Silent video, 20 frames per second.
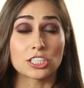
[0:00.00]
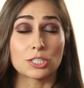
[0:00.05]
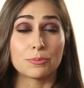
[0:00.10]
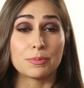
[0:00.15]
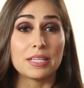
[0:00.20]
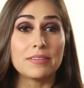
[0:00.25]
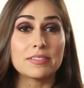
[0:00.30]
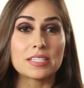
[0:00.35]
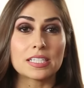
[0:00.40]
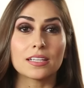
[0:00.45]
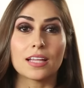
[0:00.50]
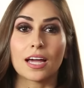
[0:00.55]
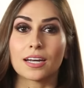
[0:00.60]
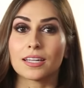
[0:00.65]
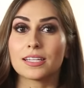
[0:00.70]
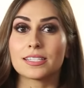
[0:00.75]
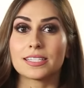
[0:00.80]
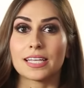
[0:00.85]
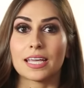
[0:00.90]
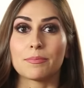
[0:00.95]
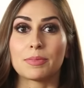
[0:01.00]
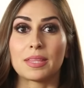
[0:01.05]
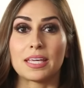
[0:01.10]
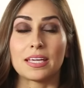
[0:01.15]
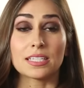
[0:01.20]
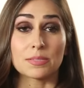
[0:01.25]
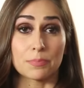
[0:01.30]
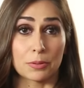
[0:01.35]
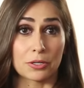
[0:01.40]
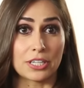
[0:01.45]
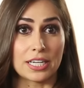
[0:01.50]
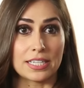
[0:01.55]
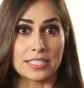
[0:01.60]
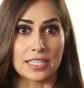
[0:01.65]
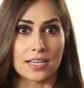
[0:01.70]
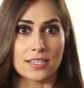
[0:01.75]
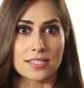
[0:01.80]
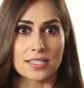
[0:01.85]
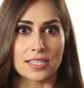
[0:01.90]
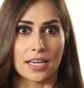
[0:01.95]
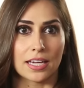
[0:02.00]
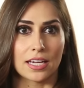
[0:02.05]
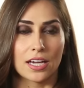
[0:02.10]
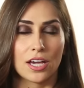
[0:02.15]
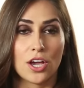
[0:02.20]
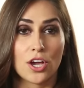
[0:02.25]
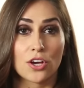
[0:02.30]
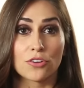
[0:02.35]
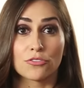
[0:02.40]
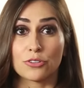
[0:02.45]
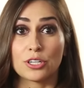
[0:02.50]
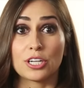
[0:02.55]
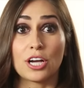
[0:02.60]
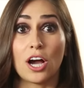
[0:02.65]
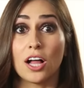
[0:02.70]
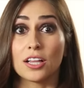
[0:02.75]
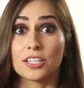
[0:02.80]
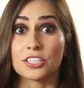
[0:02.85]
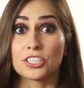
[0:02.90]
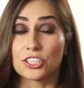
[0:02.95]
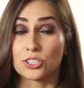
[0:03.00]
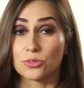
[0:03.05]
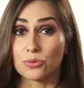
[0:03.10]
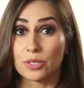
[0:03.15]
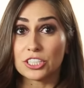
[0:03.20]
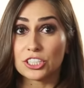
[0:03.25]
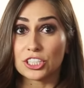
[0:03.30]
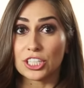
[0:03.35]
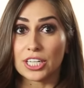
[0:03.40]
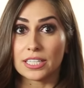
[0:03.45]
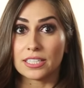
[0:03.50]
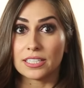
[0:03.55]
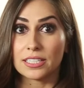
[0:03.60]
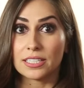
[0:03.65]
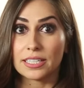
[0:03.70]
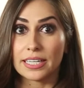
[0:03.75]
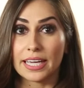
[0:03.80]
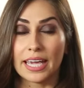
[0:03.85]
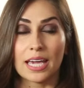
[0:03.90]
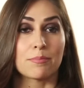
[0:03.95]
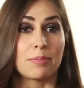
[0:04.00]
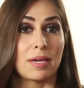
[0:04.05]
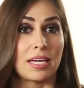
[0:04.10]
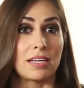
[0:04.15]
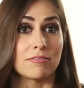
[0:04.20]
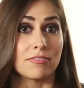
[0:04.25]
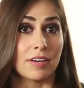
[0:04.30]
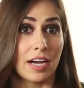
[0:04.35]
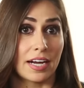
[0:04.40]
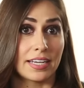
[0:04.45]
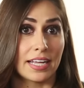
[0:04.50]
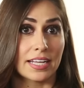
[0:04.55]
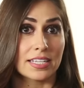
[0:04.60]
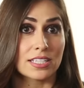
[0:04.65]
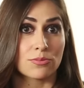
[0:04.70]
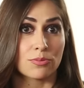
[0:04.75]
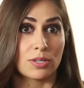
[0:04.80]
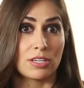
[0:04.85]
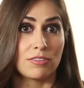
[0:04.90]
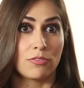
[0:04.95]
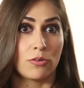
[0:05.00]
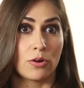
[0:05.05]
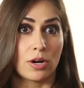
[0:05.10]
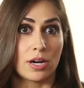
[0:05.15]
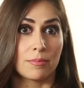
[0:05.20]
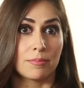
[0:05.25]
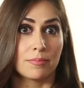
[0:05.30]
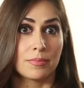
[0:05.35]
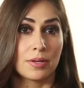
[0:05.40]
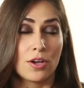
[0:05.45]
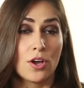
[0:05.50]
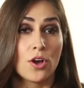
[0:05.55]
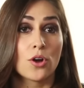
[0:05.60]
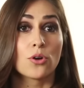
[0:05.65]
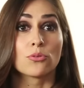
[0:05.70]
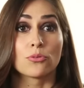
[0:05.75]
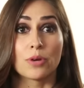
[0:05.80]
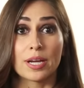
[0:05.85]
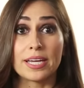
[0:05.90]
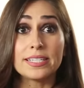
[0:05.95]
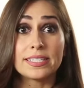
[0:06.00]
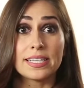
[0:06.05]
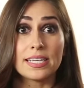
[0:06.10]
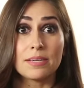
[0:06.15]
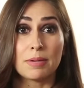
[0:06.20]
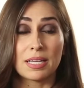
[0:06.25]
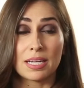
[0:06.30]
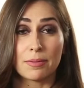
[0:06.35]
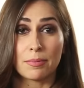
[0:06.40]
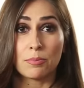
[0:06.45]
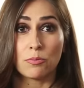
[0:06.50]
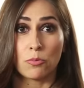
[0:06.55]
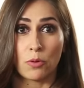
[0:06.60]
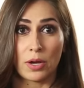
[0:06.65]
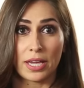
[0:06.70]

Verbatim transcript: She believes in a lot of the same things Bernie does, like free college tuition, campaign finance reform, raising minimum